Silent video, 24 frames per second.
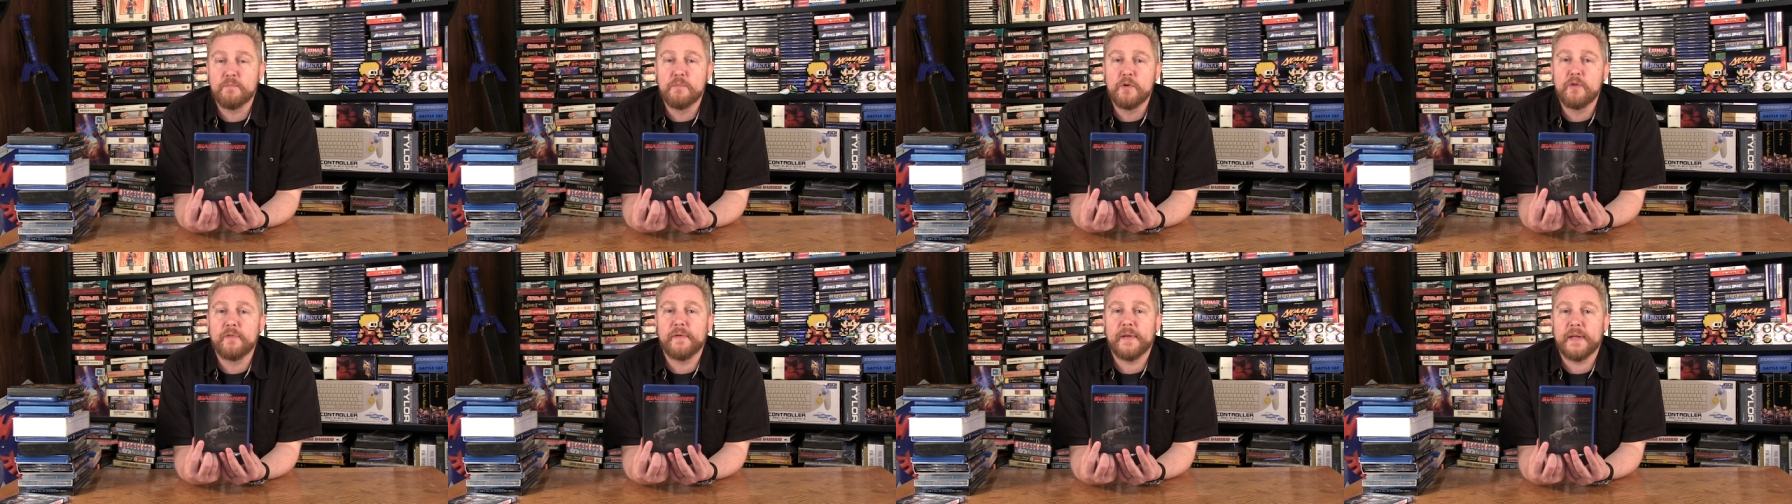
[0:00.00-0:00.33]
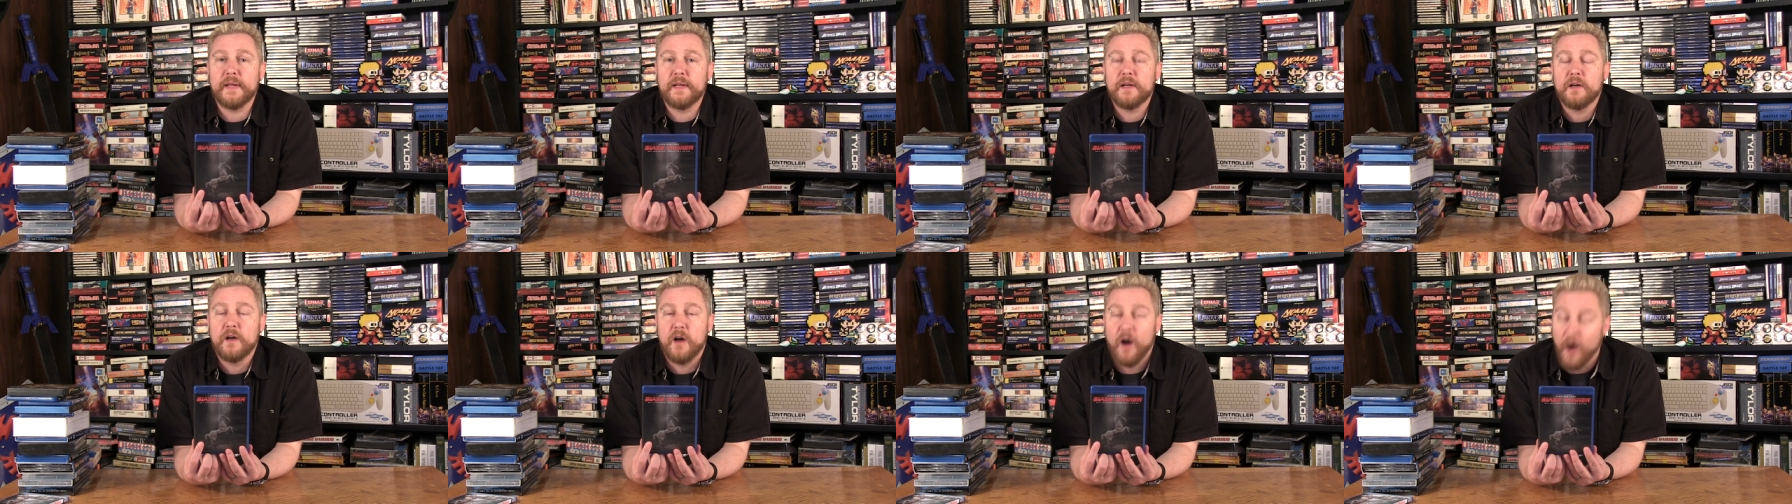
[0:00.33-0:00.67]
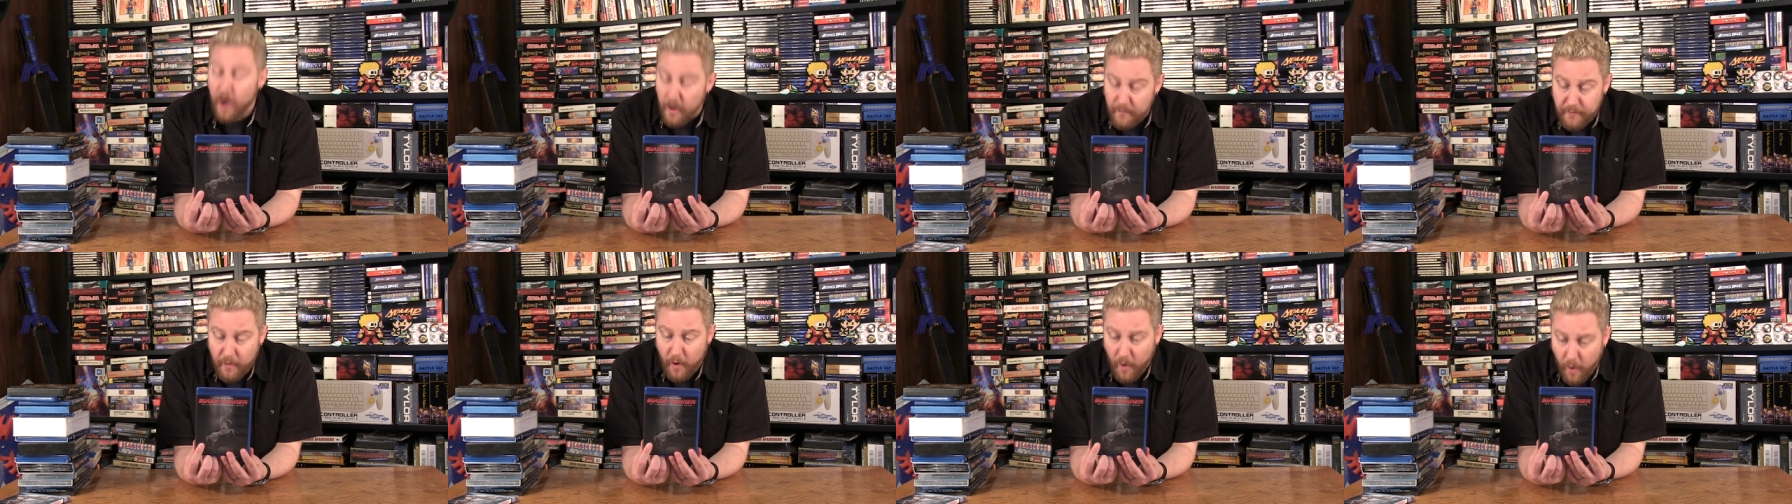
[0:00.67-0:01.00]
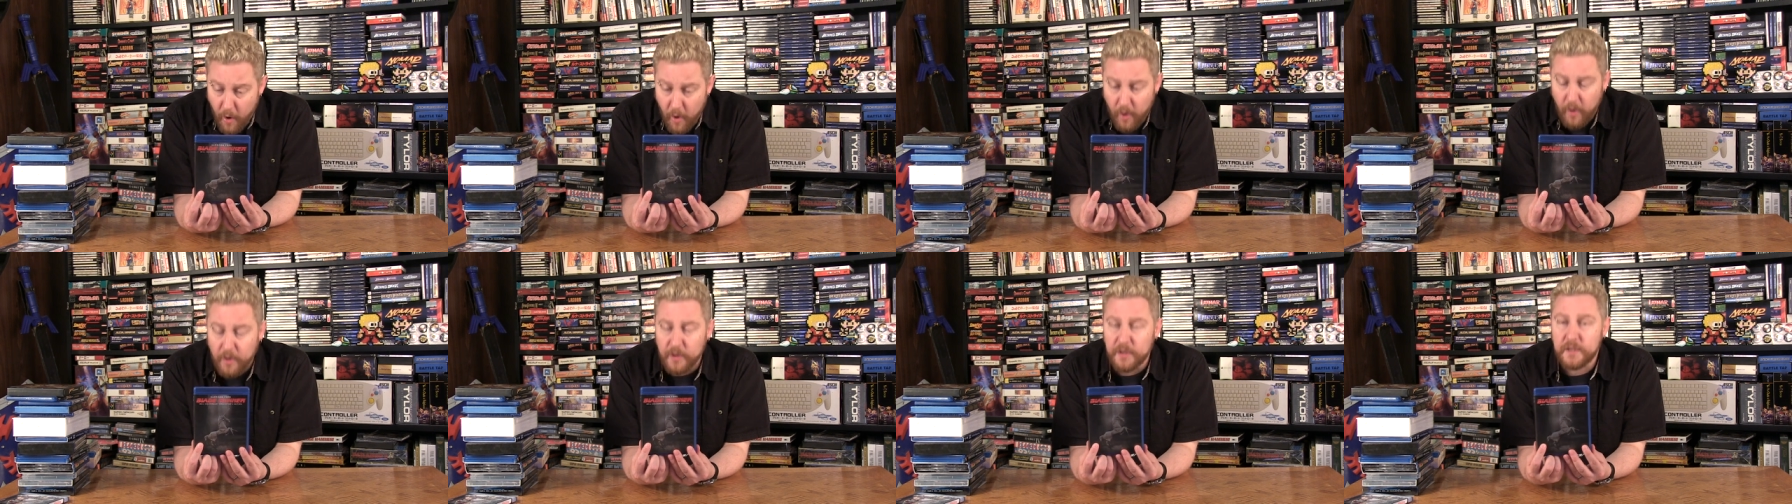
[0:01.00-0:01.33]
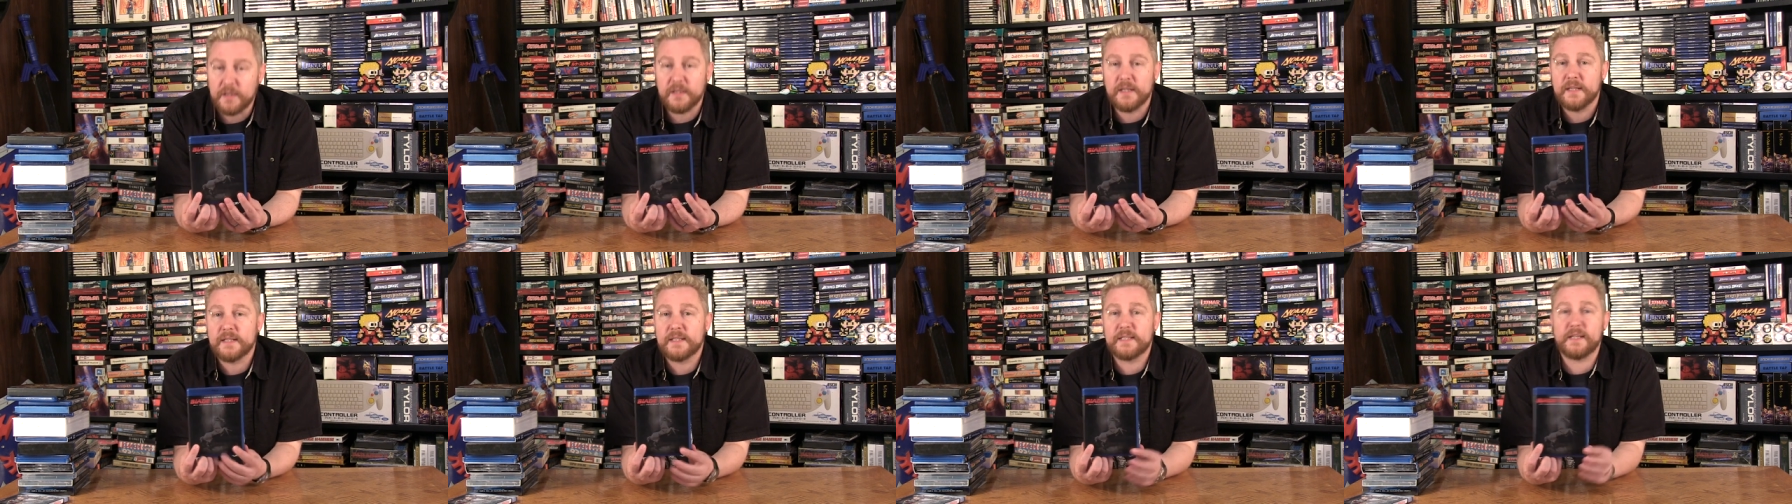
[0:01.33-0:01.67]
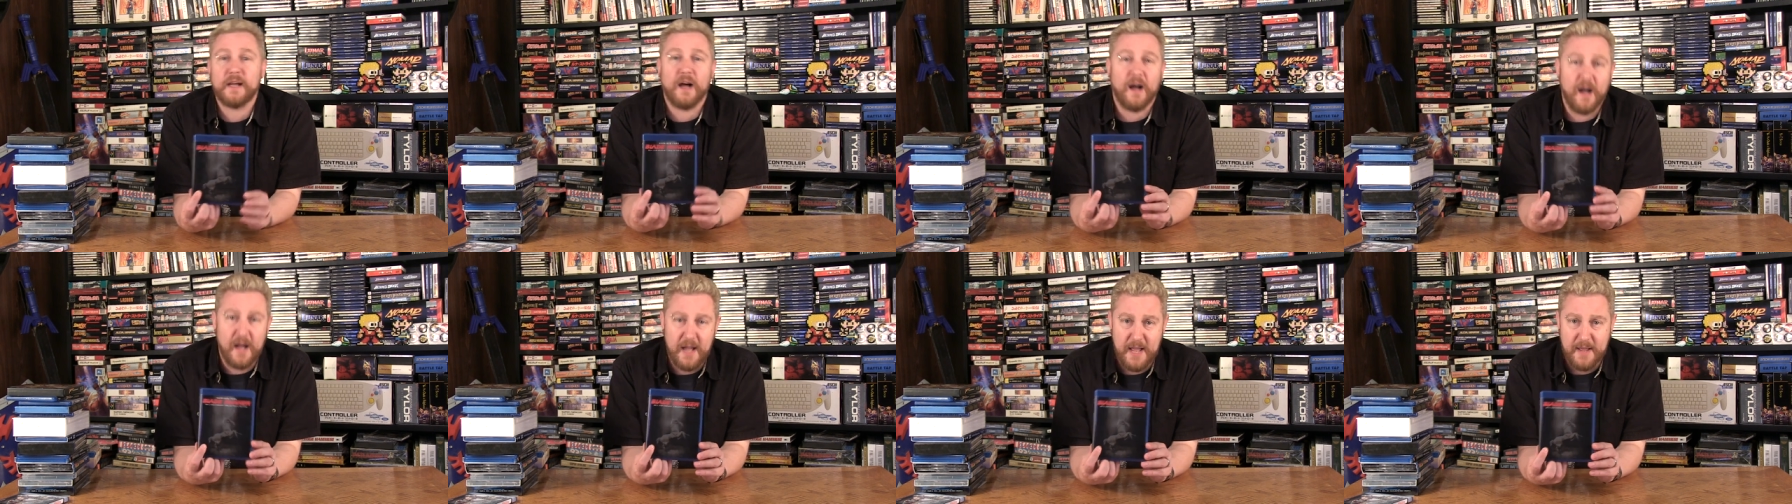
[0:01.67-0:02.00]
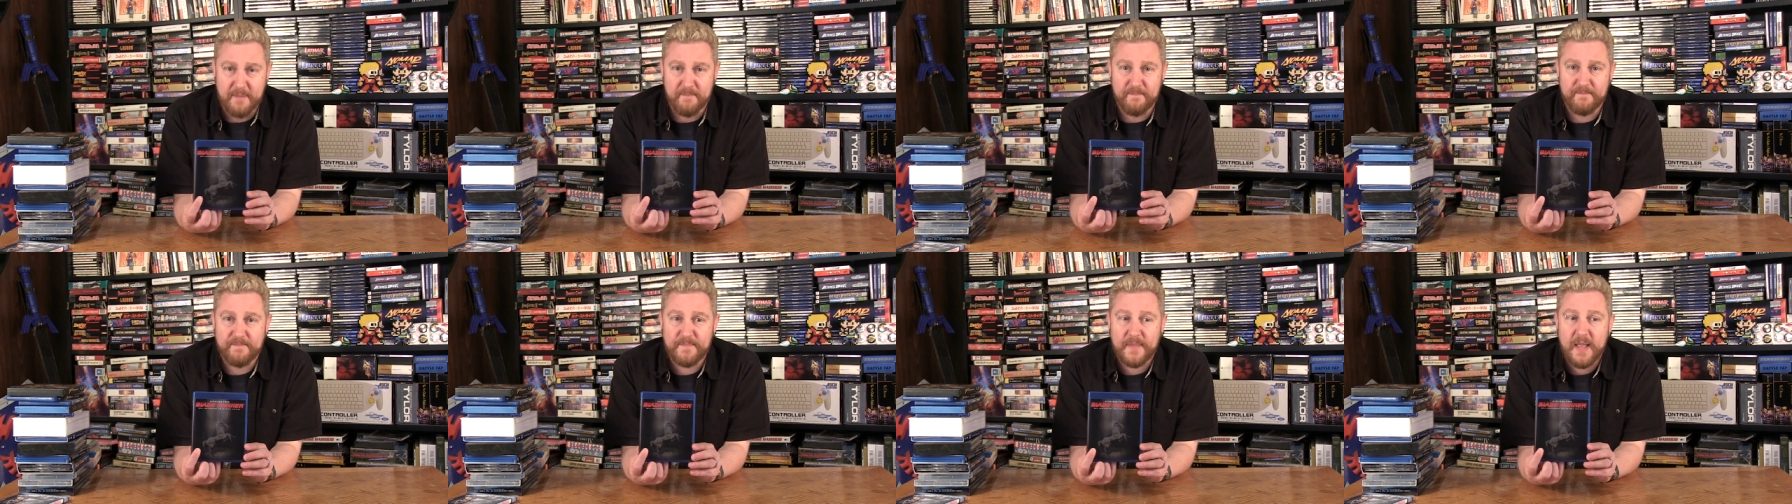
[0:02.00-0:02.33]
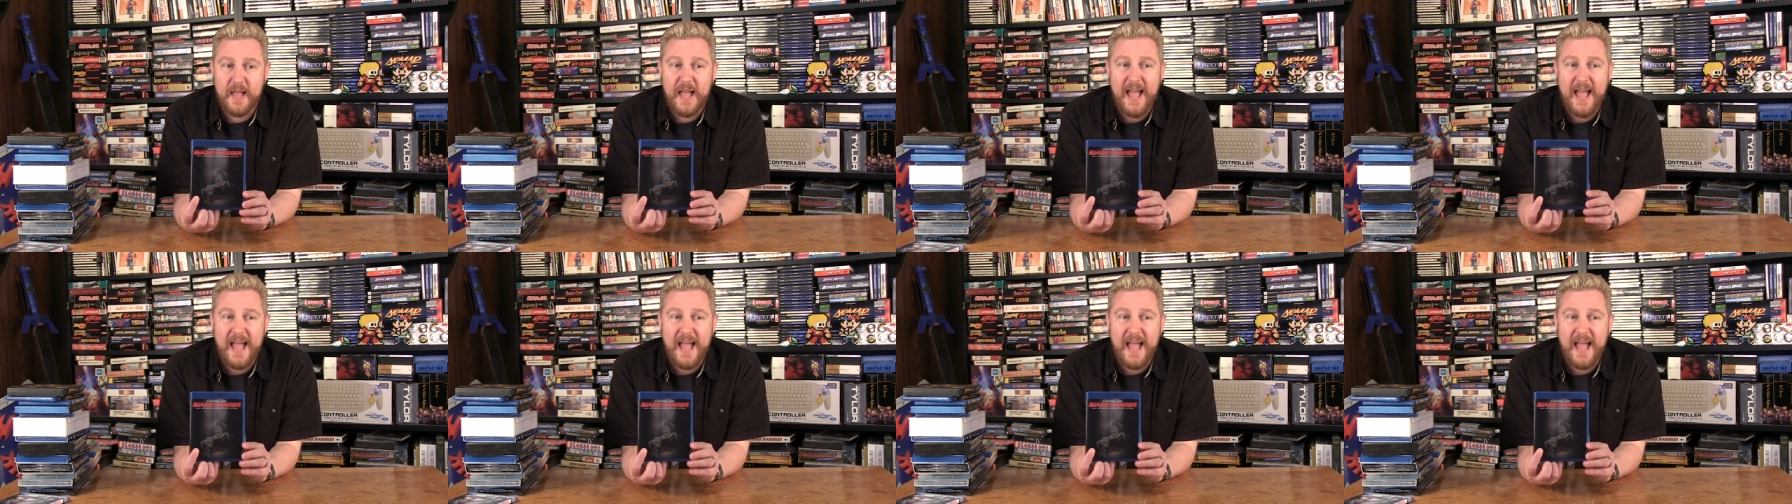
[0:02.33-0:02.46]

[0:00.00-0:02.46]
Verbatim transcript: movie of all time.